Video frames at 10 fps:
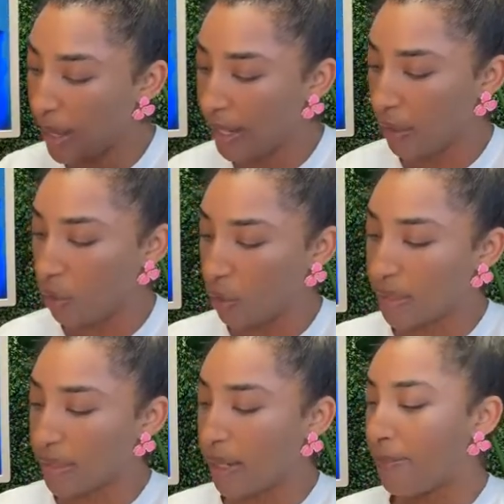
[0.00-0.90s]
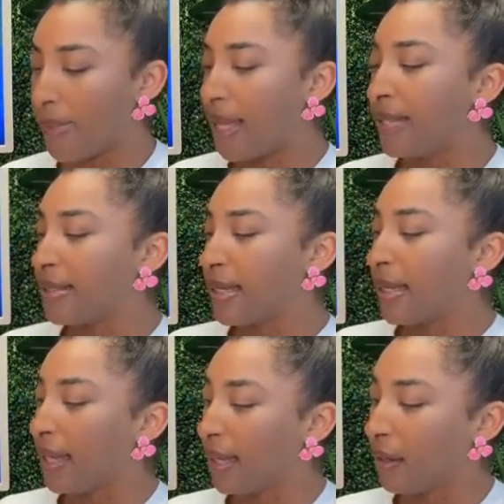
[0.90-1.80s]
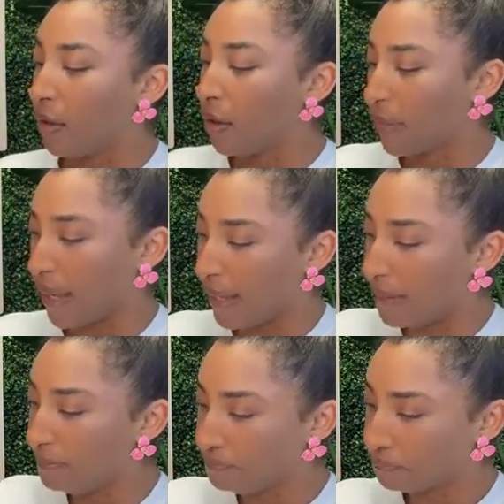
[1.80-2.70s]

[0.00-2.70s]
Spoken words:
and it looks amazing, okay?